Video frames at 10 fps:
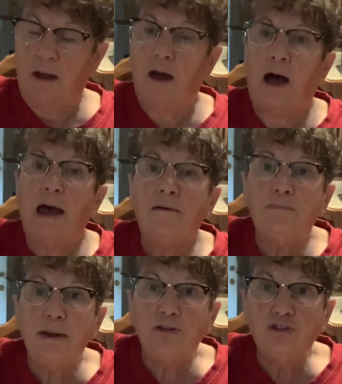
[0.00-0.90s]
I have
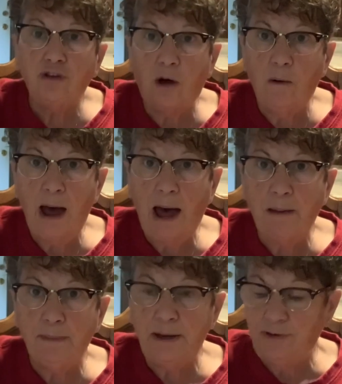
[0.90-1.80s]
been so
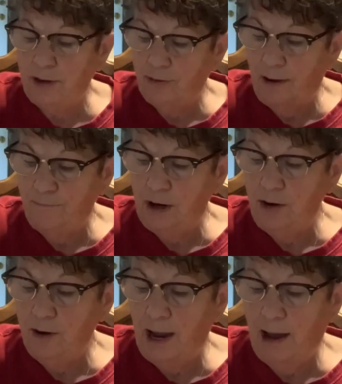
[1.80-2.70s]
happy since I
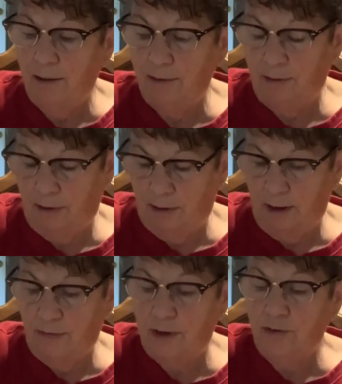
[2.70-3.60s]
figured out
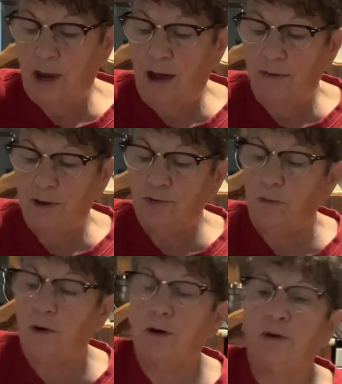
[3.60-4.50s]
that this how this
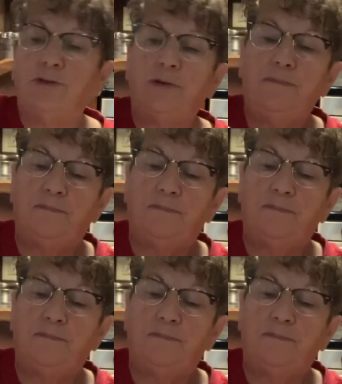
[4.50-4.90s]
works.